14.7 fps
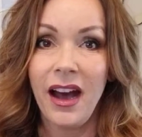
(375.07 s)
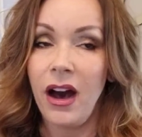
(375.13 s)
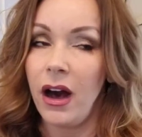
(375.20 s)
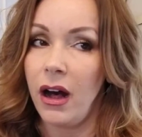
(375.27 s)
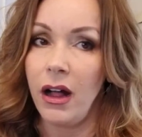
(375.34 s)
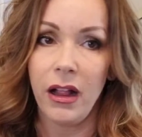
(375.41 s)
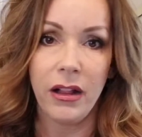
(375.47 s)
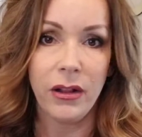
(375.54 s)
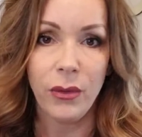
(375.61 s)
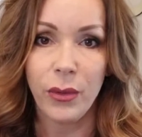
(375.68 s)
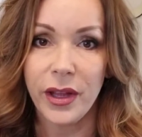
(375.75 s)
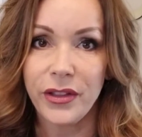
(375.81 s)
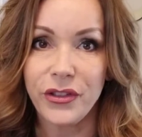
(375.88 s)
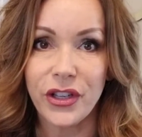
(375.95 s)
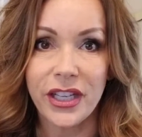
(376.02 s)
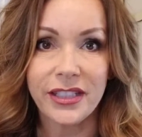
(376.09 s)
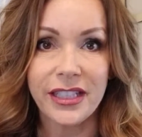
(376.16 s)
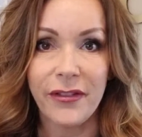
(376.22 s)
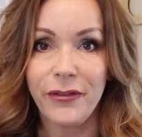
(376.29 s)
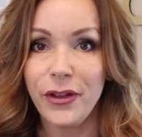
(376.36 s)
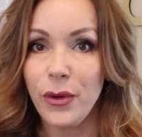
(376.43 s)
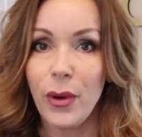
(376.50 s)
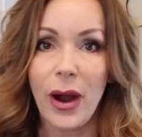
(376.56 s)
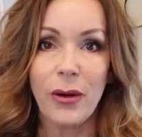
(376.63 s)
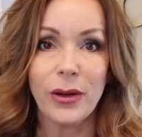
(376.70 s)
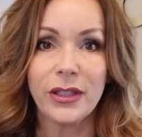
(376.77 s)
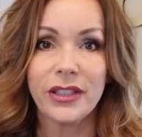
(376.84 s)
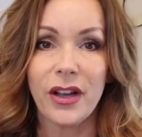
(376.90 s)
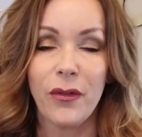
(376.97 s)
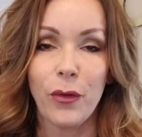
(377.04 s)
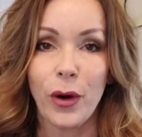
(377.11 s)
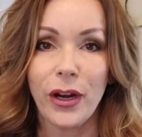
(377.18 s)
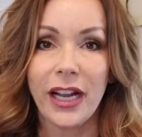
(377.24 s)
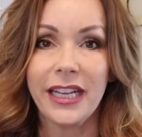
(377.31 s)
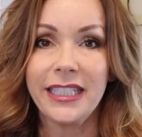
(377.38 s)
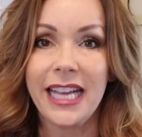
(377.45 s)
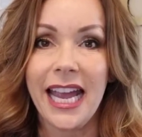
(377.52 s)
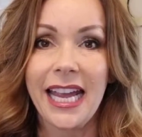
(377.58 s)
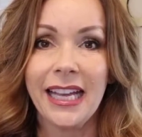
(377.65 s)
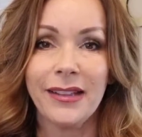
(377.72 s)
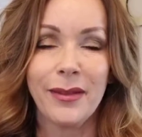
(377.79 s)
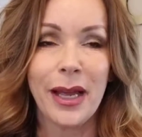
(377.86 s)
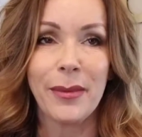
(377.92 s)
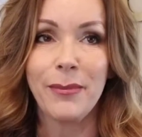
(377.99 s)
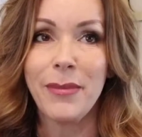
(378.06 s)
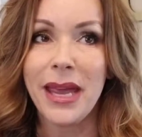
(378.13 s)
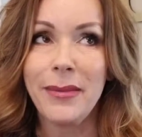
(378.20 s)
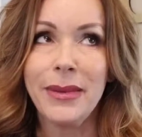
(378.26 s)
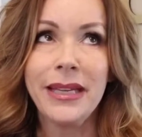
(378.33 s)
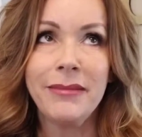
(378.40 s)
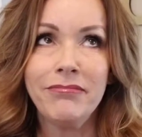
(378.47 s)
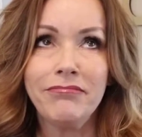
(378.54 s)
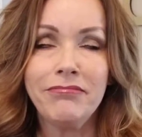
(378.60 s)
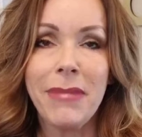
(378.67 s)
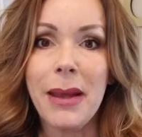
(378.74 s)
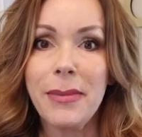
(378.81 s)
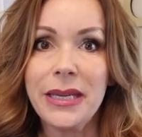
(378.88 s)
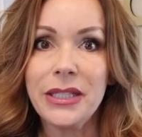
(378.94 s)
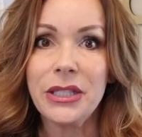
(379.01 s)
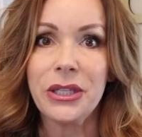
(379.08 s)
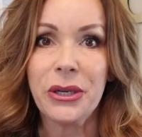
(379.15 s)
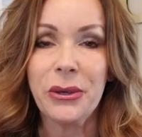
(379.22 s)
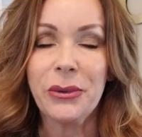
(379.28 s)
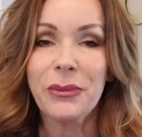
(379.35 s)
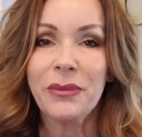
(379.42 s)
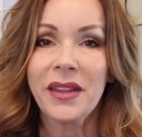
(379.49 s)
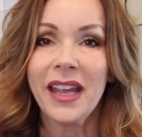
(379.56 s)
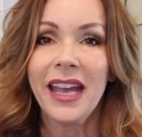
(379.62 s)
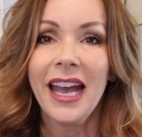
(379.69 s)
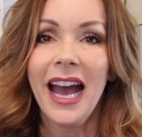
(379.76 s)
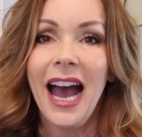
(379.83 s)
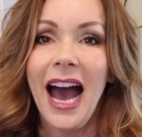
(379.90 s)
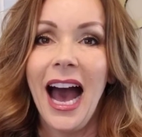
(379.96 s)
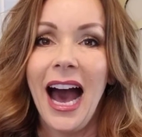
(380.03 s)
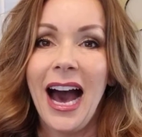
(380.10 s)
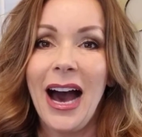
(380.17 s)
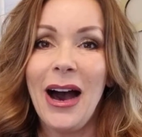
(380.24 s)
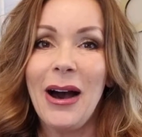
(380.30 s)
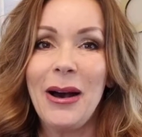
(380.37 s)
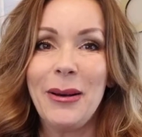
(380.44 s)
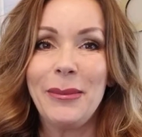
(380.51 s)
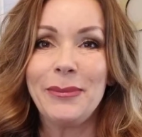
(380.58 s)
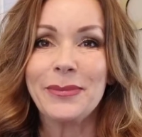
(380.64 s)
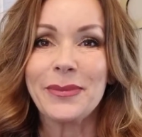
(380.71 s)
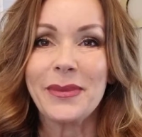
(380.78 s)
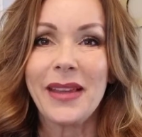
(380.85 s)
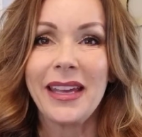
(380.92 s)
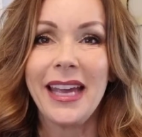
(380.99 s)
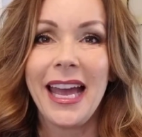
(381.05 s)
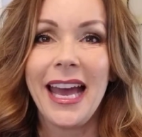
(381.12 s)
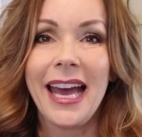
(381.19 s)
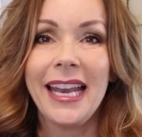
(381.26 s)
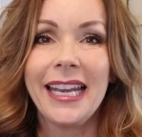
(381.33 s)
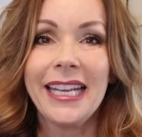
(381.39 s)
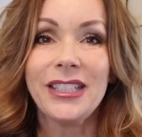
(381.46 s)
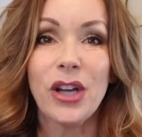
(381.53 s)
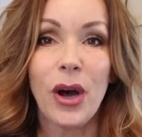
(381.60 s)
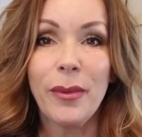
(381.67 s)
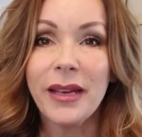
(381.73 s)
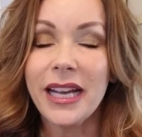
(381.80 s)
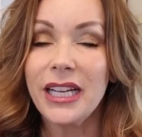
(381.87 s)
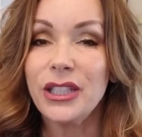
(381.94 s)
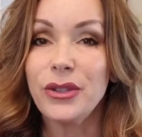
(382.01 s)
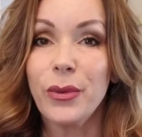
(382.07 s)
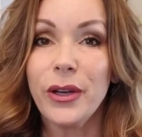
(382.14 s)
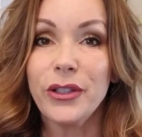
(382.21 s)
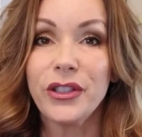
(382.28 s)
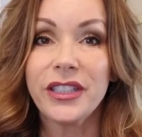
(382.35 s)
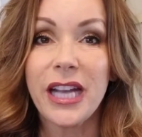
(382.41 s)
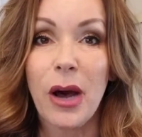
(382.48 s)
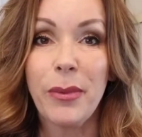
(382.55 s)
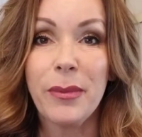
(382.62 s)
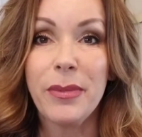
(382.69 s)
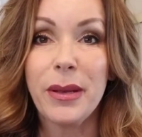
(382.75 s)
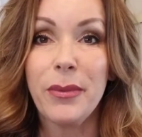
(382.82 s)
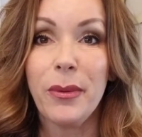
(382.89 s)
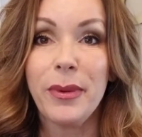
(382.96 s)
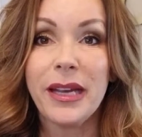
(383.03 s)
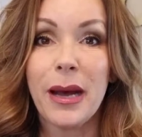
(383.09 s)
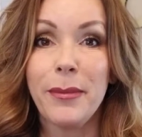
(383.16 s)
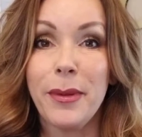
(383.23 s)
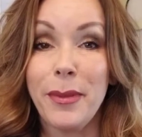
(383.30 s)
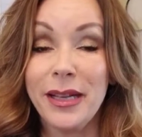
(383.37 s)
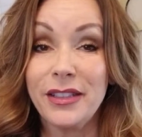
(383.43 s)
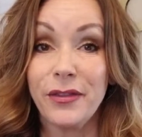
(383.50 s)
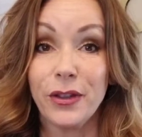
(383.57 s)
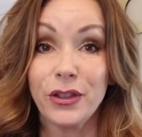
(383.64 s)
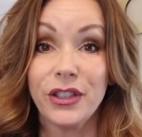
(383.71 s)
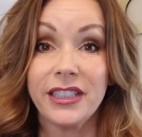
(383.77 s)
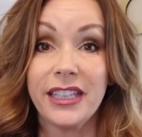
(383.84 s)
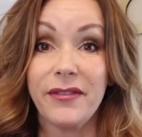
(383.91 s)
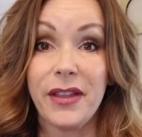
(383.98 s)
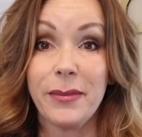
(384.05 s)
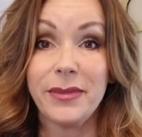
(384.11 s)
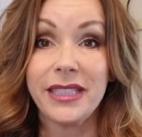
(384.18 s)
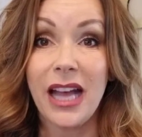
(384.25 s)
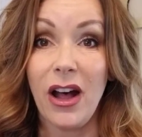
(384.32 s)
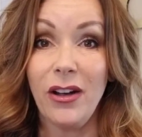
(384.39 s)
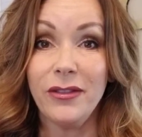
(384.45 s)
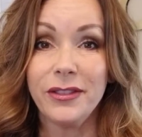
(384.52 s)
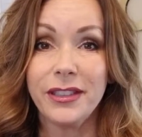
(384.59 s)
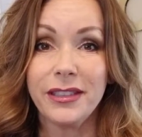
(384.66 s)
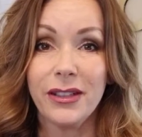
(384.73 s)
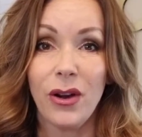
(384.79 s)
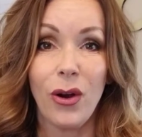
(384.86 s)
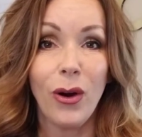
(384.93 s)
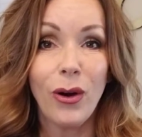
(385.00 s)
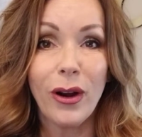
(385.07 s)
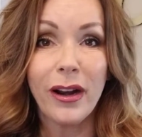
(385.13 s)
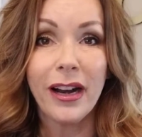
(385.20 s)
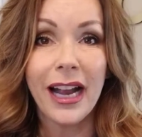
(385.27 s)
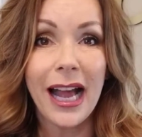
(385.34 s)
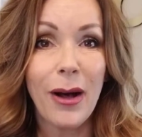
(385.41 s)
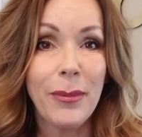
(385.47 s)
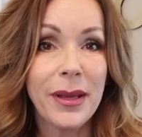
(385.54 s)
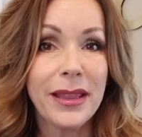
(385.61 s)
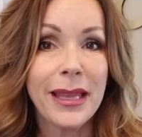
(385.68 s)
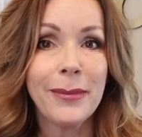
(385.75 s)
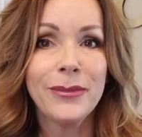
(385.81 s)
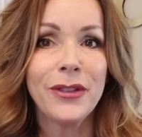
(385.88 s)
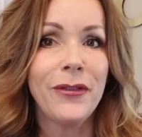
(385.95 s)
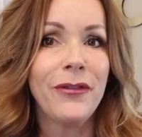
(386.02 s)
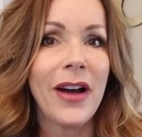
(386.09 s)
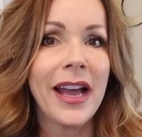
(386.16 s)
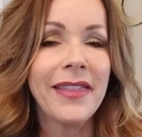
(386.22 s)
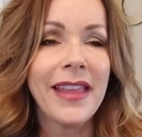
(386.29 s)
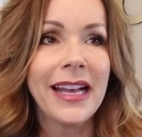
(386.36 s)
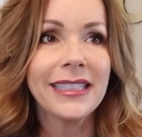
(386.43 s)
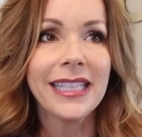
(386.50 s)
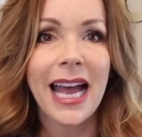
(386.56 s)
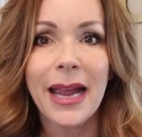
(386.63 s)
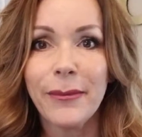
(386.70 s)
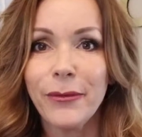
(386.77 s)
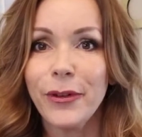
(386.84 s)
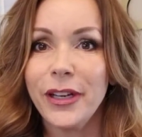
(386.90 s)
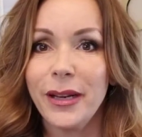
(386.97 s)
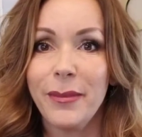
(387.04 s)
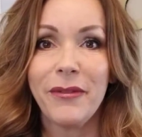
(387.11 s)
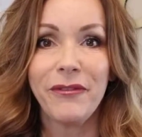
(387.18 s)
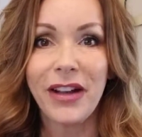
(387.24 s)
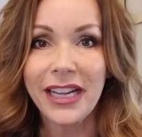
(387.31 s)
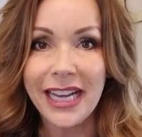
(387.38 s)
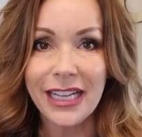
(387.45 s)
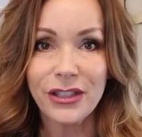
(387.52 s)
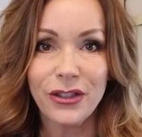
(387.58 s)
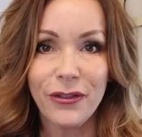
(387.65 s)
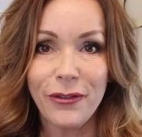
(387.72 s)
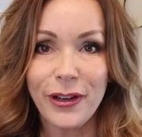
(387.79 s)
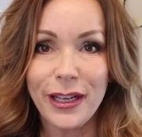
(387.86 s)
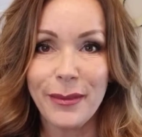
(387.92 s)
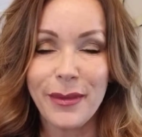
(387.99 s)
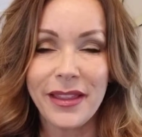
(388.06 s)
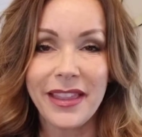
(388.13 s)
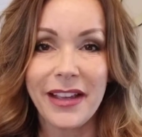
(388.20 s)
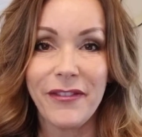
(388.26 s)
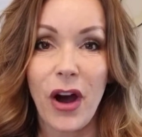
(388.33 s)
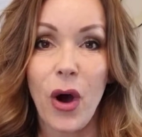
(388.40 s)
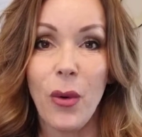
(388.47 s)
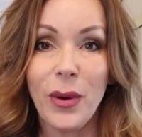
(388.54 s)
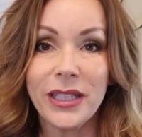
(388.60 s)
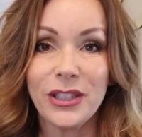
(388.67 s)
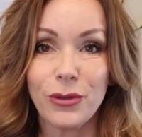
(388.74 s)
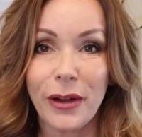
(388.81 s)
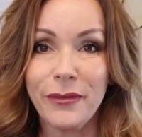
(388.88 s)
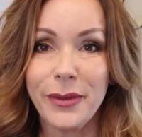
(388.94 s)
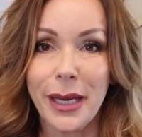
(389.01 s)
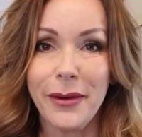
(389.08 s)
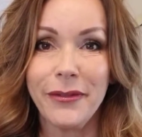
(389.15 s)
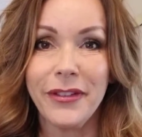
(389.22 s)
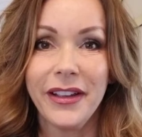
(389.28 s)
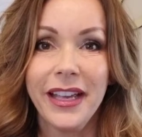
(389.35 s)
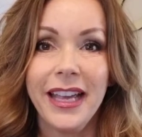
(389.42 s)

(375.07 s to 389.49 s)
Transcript: All with just a few hours of work a day, like maybe two. And it's all because we're just helping people become the best versions of themselves, or helping them to find that time freedom and financial freedom that they've always dreamt of.